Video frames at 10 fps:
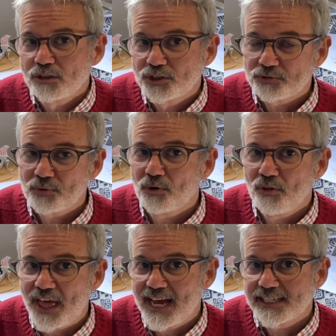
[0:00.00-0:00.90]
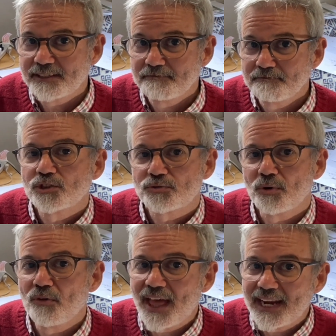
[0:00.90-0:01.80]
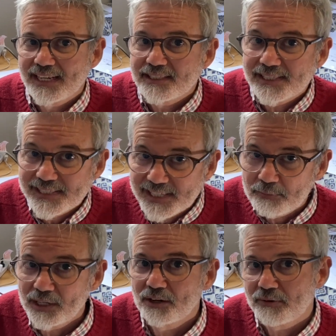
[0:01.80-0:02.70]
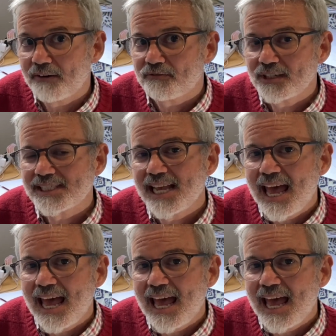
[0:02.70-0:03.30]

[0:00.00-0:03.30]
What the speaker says: draw that similar reference.